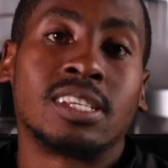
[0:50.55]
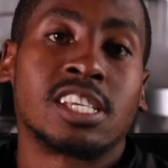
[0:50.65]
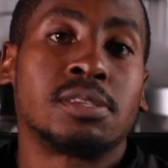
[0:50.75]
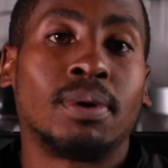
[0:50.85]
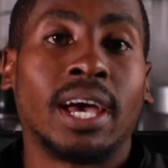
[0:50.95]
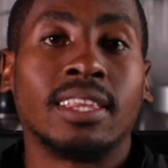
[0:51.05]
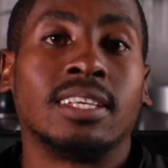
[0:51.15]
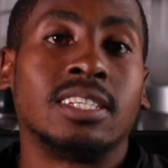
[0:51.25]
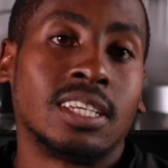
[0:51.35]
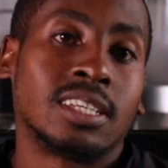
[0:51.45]
you can just buy
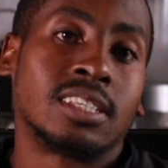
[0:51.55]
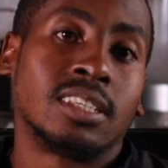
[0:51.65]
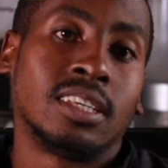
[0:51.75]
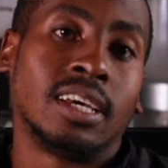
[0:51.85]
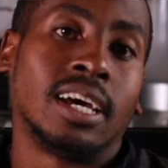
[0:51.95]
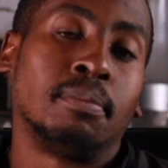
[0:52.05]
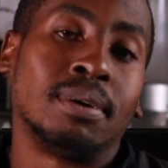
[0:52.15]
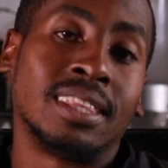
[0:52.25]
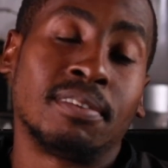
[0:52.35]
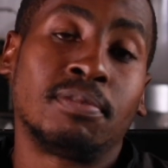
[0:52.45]
the chicks,
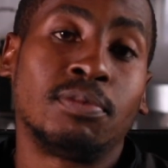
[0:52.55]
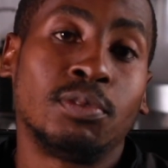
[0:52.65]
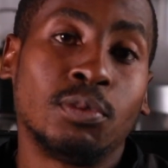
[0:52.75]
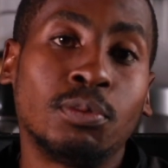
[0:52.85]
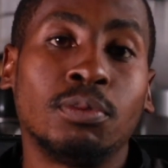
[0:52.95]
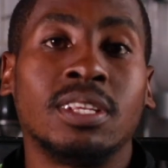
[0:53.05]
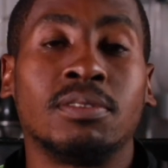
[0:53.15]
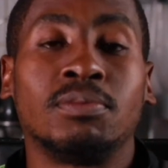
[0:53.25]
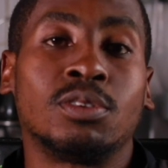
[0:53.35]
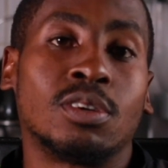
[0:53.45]
but there are few
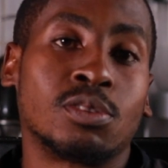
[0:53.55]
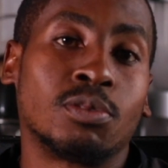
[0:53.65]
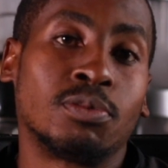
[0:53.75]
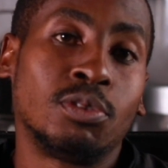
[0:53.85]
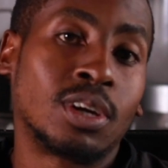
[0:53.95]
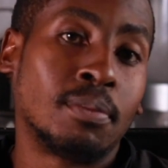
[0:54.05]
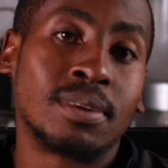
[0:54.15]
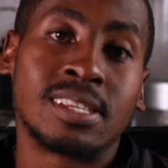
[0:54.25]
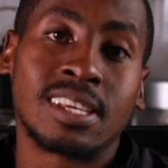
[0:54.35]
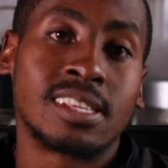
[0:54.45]
individuals or few
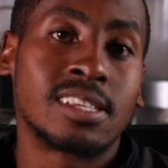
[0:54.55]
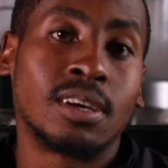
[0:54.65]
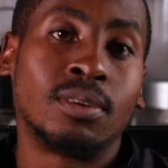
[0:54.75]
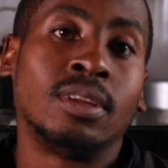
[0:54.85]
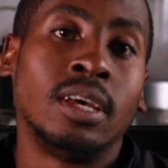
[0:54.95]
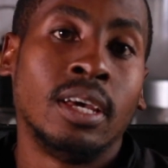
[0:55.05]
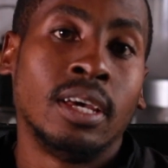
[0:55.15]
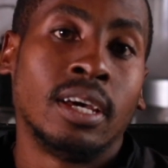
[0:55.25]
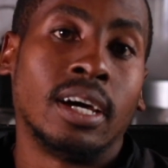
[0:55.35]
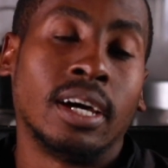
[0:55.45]
companies that sell
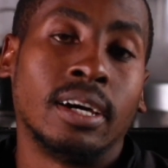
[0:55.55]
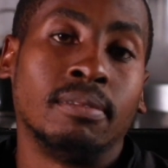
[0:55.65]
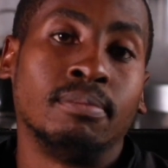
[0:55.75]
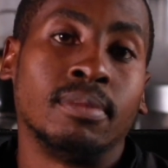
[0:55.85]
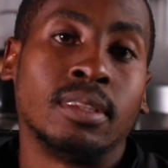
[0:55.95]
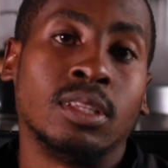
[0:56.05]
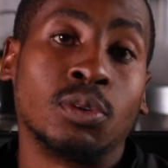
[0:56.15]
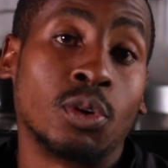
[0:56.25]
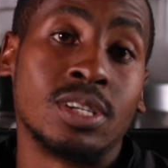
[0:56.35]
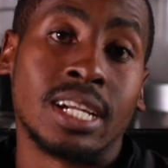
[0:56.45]

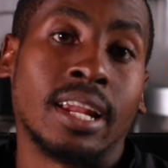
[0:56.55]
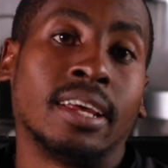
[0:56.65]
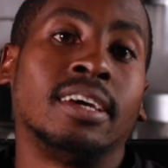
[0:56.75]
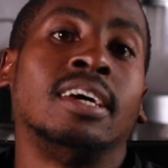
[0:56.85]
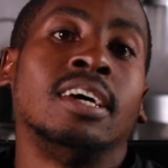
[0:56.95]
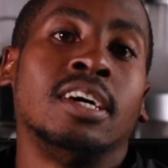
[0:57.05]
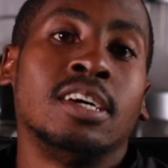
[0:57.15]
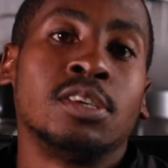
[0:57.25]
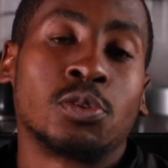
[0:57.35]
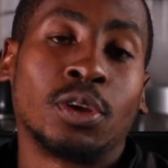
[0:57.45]
the Roadrunner.
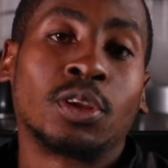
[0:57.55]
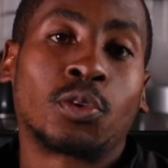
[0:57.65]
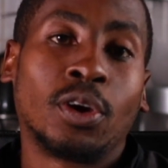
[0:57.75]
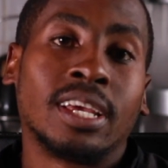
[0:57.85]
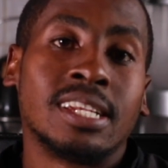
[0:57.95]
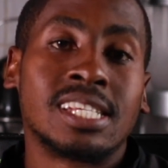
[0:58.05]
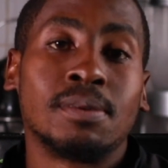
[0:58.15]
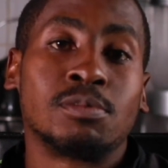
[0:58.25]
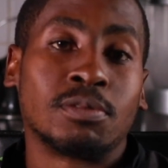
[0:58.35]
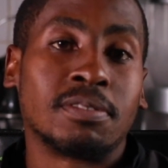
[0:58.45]
So in growing in
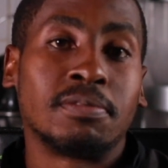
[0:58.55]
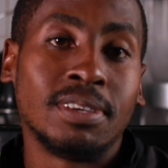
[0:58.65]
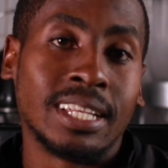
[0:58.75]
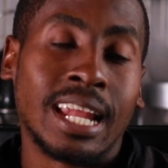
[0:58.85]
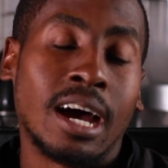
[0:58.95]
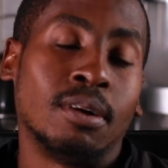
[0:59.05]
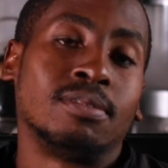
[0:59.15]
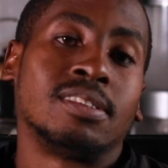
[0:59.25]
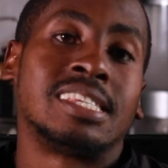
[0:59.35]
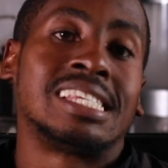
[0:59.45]
terms of the feed now,
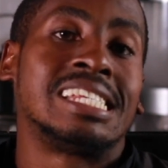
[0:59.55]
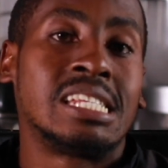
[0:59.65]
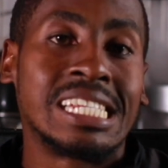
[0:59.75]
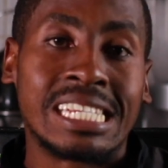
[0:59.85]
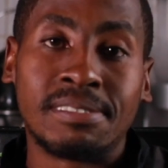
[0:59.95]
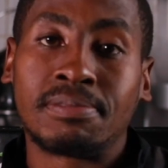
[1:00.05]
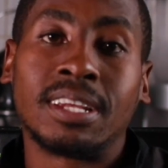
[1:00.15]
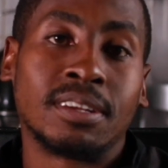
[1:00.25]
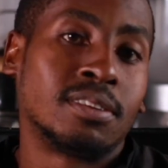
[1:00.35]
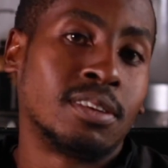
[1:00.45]
it's
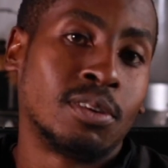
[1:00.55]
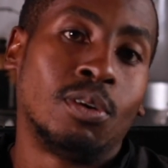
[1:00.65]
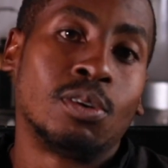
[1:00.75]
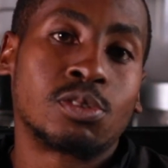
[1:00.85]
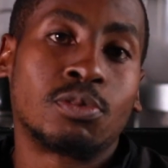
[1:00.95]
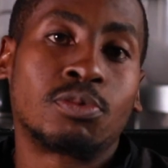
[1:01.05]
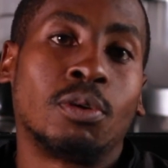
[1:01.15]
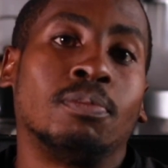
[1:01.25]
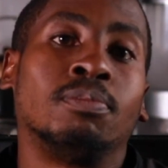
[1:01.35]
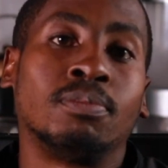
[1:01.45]
different also
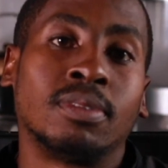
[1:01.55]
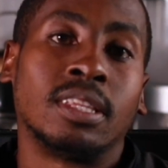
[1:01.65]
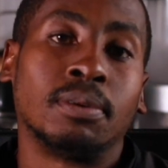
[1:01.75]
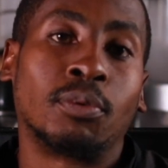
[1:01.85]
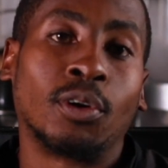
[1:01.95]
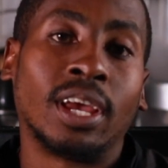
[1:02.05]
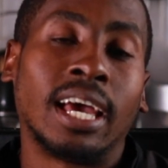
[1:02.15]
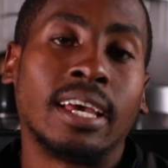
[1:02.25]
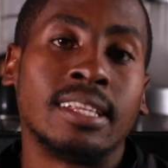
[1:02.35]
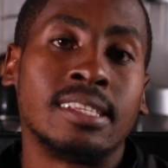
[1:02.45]
from the
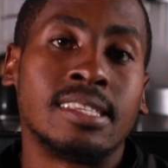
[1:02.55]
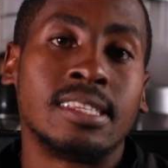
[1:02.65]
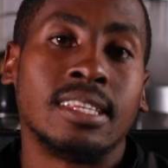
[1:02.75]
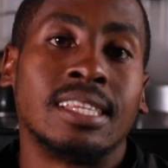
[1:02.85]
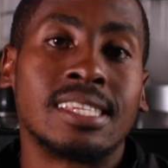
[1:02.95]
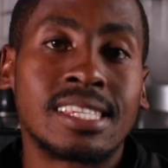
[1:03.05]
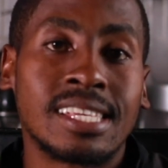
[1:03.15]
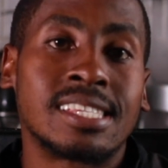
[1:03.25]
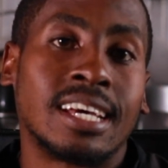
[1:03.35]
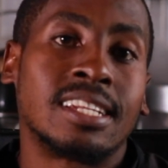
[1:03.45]
broiler in the
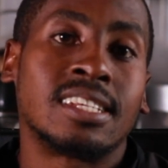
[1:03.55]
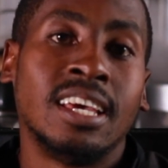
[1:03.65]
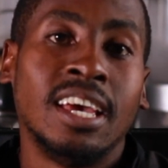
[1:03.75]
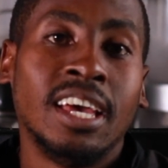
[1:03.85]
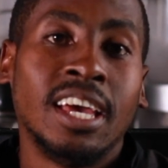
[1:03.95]
sense that